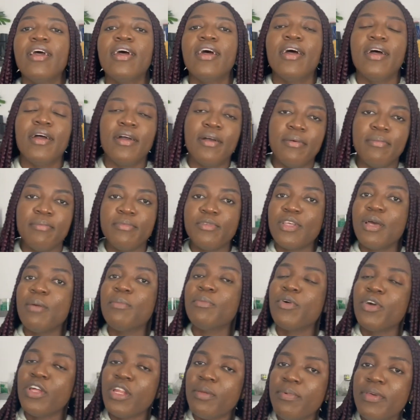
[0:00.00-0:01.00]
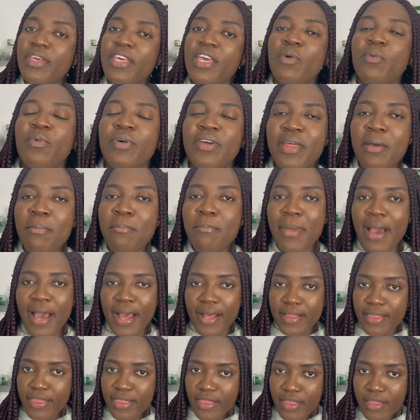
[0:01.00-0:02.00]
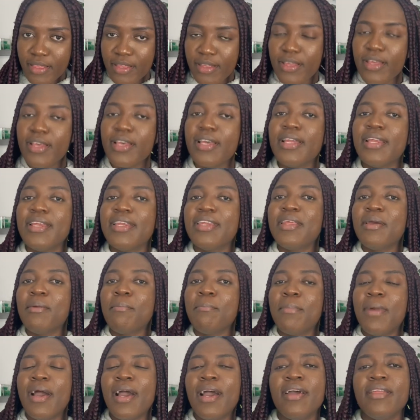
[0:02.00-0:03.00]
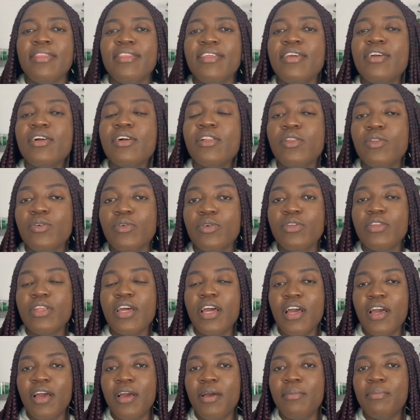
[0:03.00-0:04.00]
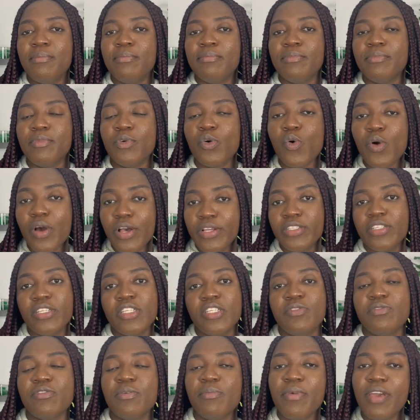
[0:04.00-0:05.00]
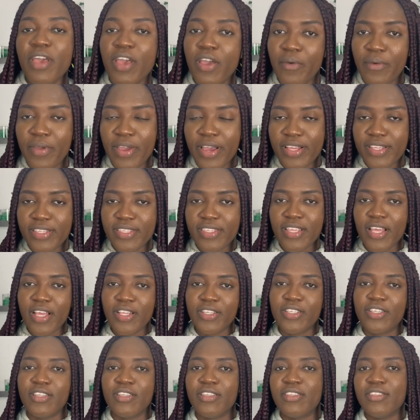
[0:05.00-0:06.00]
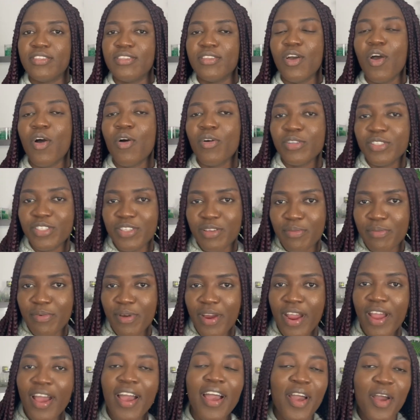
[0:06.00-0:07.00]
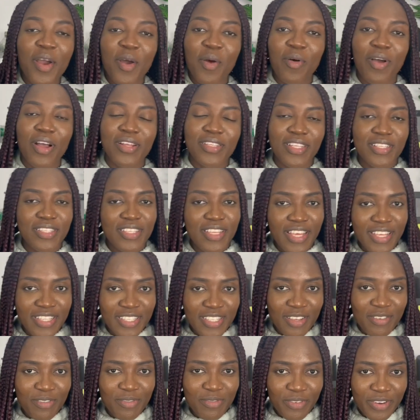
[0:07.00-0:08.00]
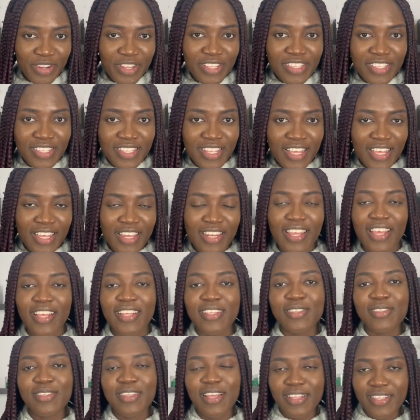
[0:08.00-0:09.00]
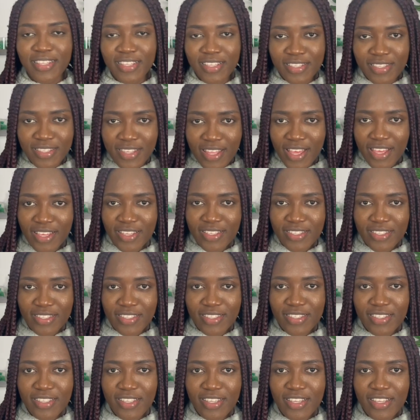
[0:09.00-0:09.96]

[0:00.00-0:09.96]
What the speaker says: So I'm going to begin with the math. The math include questions from areas such as algebra, quantitative reasoning, and statistics.